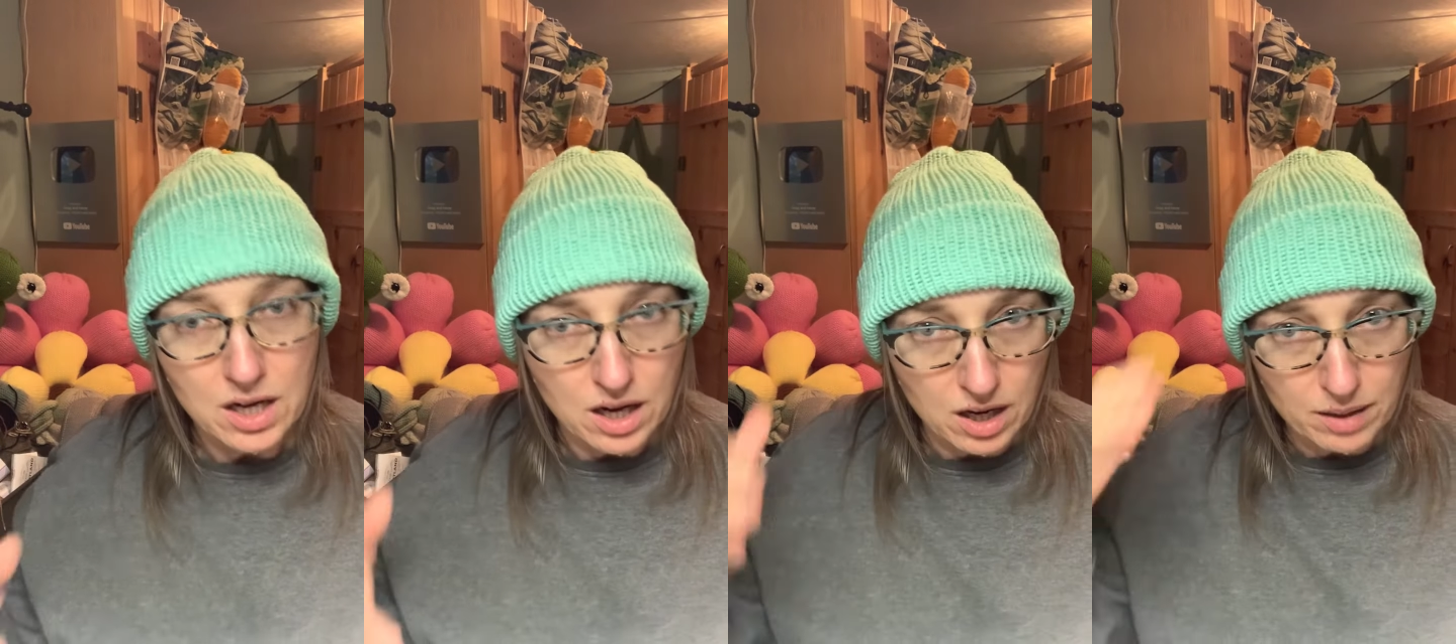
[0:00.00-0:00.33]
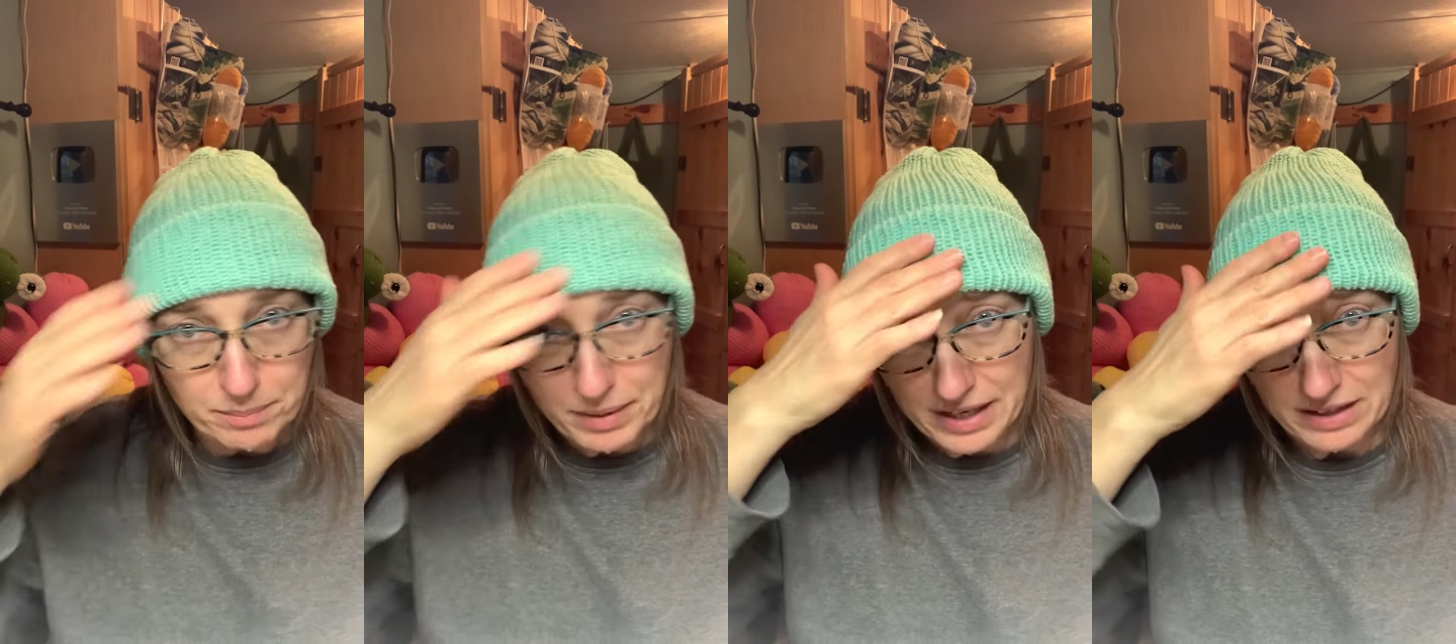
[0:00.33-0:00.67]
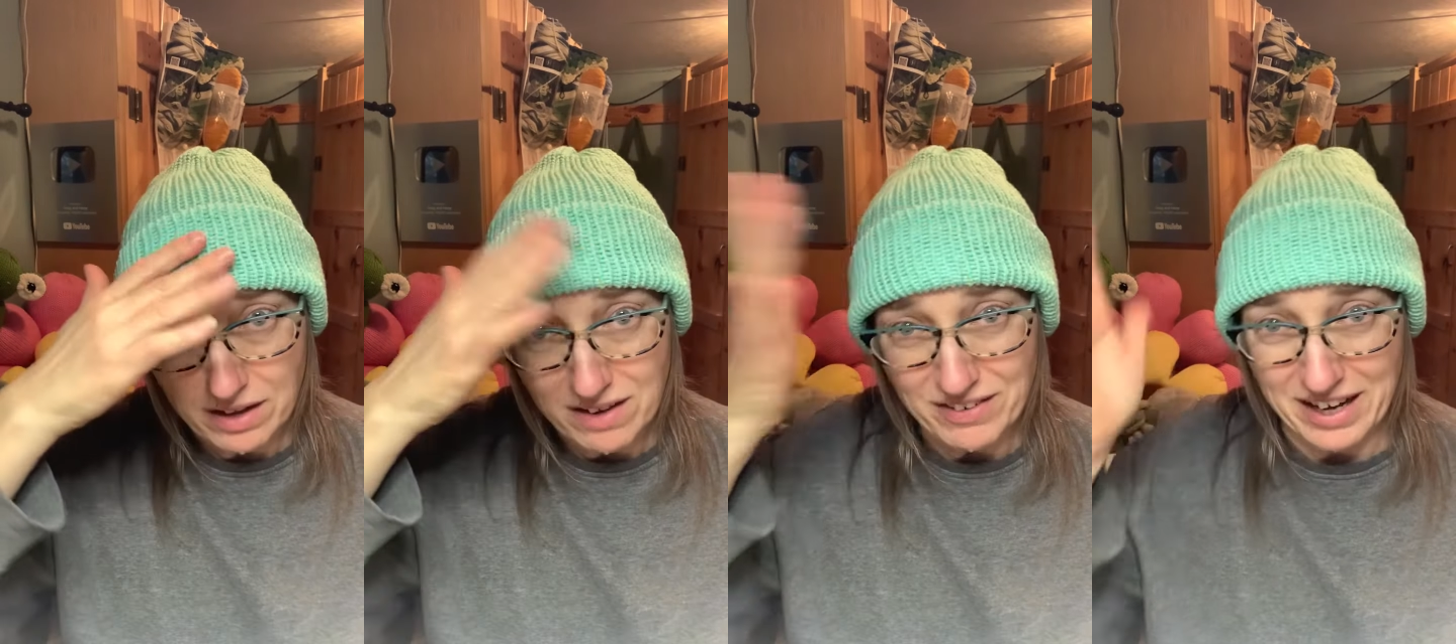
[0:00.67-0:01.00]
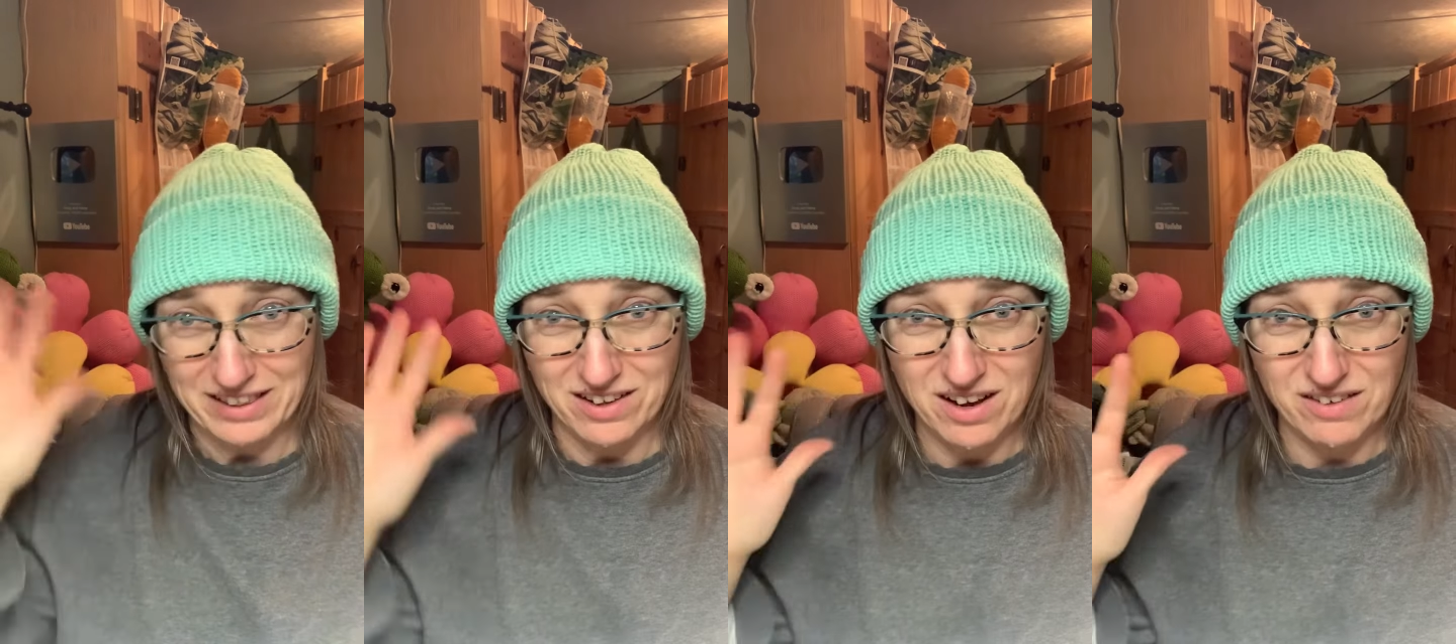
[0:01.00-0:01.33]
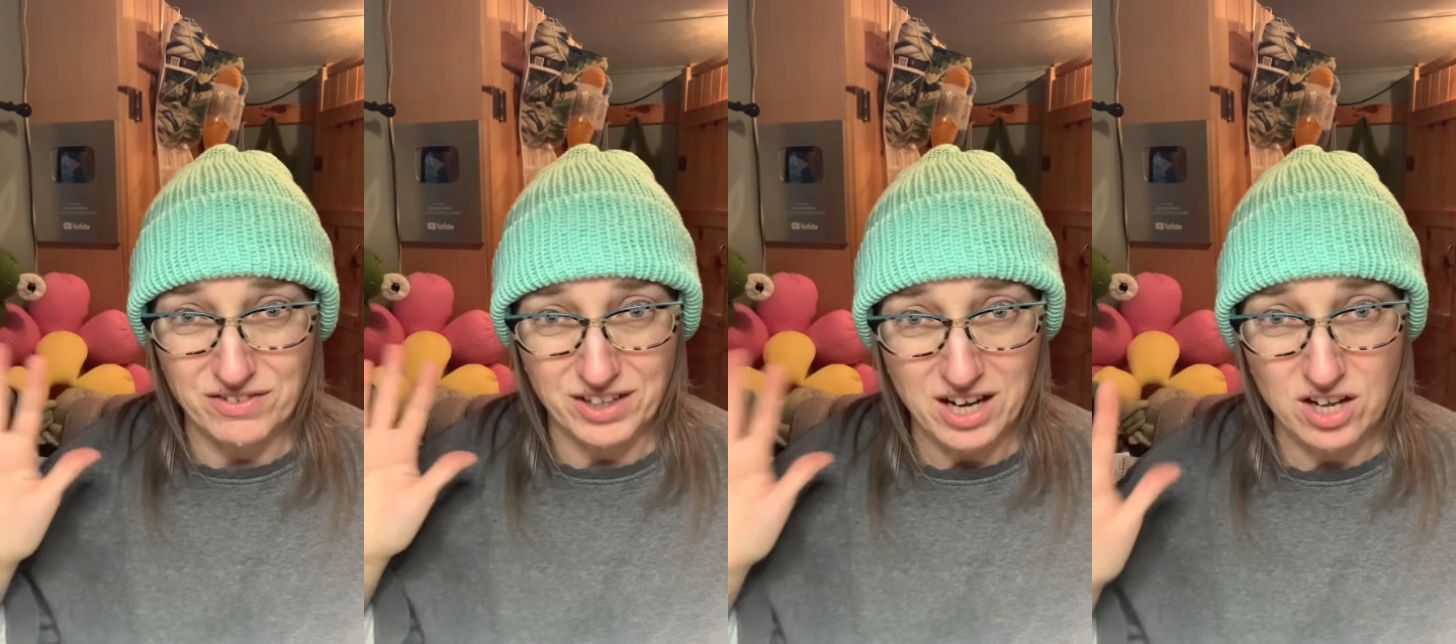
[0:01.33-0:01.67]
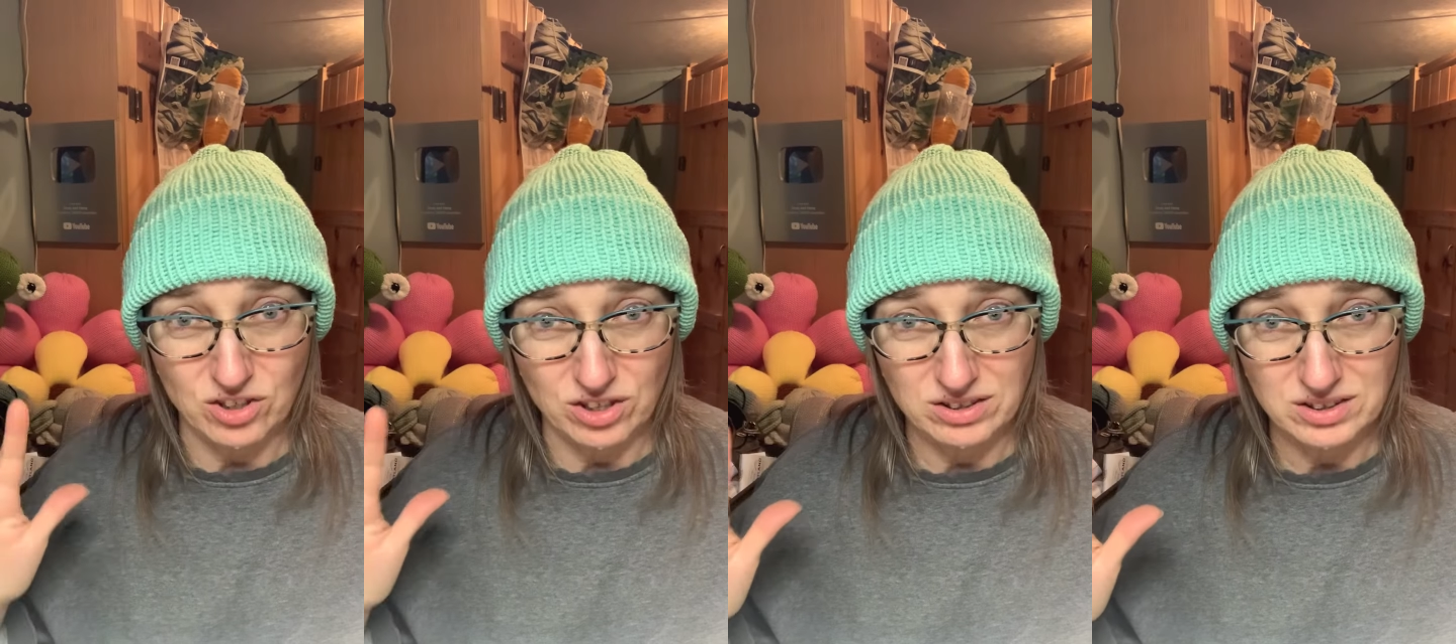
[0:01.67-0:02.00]
But I love the
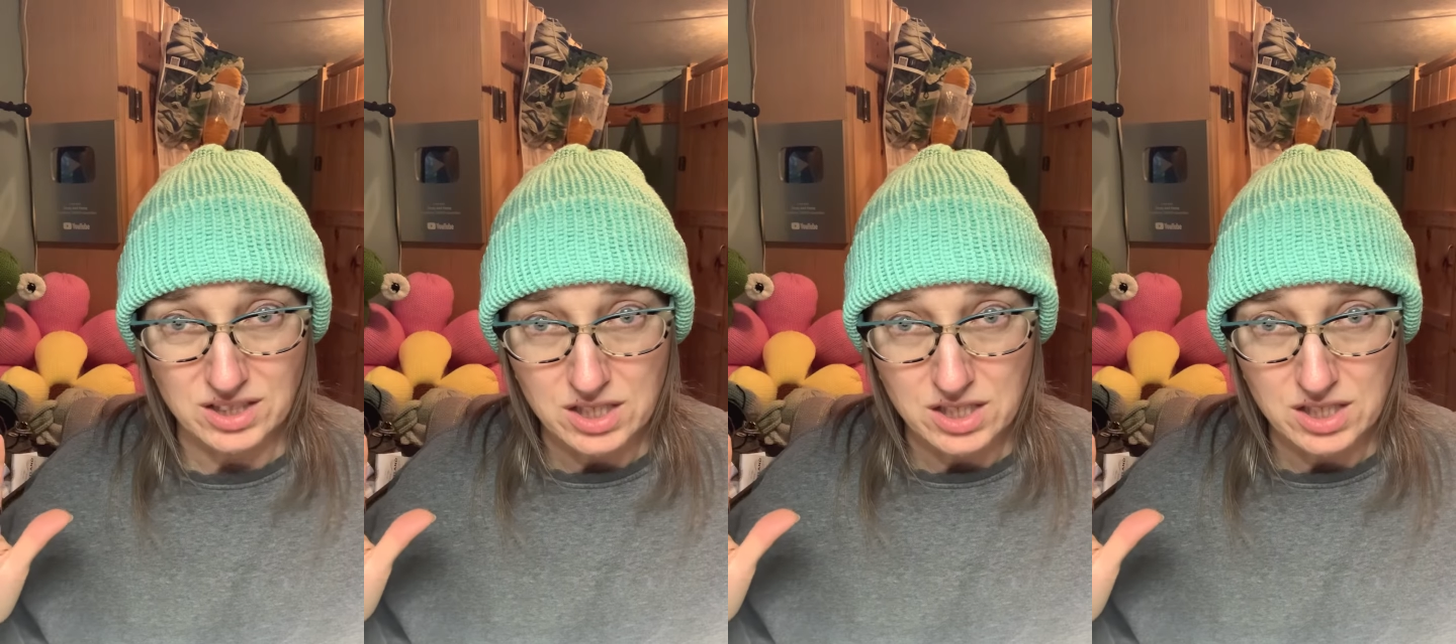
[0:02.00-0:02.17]
color.